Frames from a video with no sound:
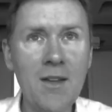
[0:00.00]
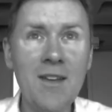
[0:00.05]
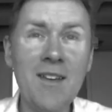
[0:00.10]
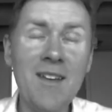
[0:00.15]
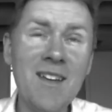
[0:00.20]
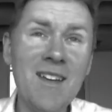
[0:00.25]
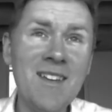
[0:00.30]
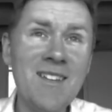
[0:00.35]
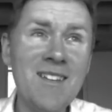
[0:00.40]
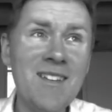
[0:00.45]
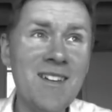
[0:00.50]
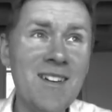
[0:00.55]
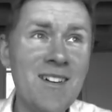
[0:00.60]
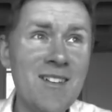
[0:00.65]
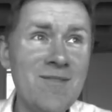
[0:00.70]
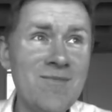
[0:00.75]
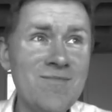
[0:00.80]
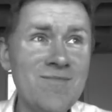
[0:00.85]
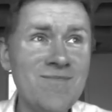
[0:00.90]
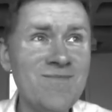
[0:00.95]
And
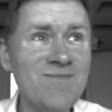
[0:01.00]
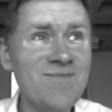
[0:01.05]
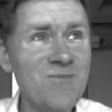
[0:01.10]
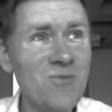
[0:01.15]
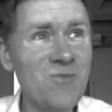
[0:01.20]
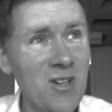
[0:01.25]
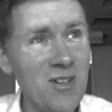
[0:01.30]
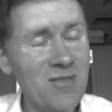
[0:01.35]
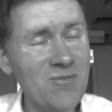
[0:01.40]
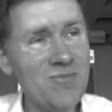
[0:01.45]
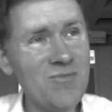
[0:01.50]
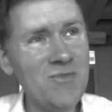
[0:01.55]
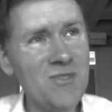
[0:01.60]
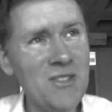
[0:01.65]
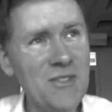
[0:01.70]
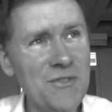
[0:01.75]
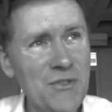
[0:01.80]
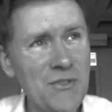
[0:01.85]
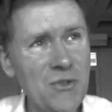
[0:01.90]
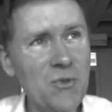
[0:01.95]
um, well,
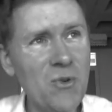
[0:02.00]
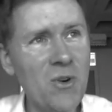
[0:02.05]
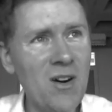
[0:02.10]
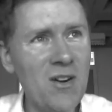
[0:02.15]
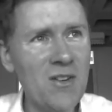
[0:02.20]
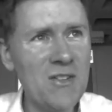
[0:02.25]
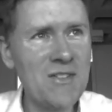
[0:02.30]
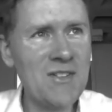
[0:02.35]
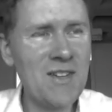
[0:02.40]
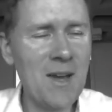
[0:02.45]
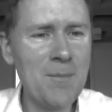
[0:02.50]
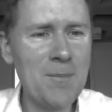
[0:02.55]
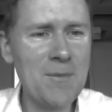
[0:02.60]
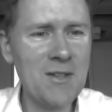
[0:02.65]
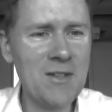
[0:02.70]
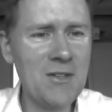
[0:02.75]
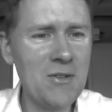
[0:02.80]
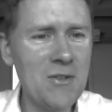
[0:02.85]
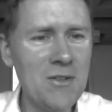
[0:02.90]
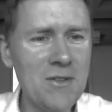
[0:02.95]
if you are a
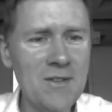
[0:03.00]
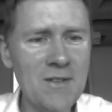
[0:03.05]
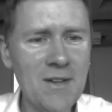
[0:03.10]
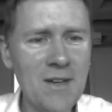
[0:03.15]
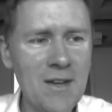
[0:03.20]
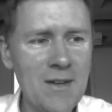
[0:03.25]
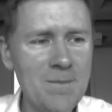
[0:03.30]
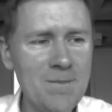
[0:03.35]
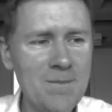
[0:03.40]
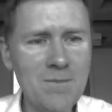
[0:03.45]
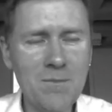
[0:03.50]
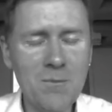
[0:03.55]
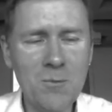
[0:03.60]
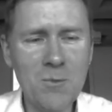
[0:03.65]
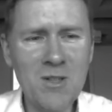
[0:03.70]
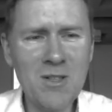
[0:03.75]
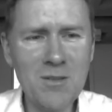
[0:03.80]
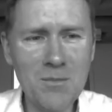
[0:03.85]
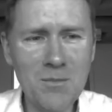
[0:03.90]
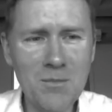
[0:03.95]
skeptic, you could say,
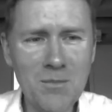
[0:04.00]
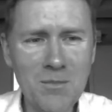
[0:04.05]
well,